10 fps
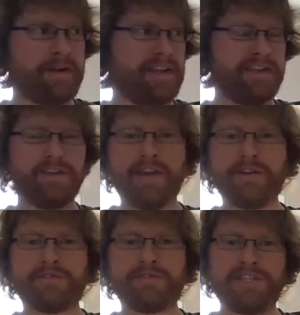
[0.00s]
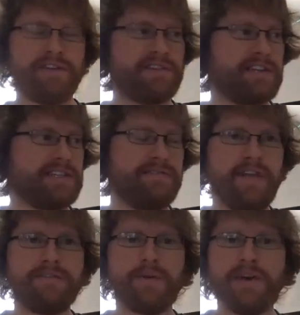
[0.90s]
You can always reach out to us if you
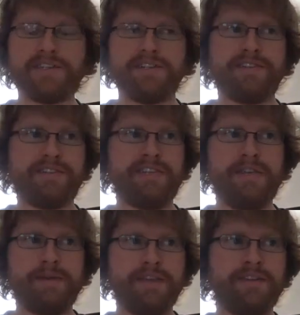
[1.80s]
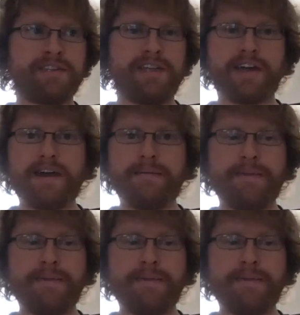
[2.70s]
have questions, team@udisc.com.